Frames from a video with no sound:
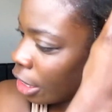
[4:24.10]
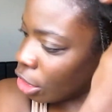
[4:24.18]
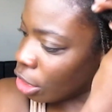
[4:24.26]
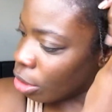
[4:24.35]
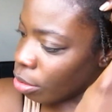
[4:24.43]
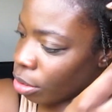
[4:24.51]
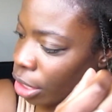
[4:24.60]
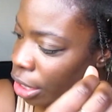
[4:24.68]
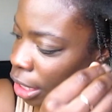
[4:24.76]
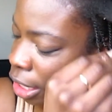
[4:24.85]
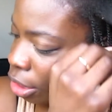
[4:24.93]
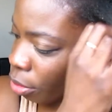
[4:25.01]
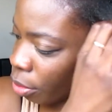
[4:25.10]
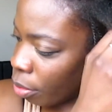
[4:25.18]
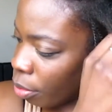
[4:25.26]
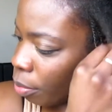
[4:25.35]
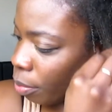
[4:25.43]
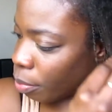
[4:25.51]
I just run that
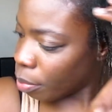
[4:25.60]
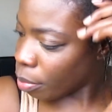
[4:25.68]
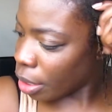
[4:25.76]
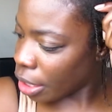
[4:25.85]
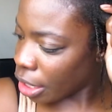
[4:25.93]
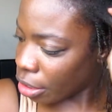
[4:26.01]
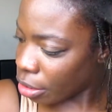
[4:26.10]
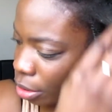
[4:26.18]
through my hair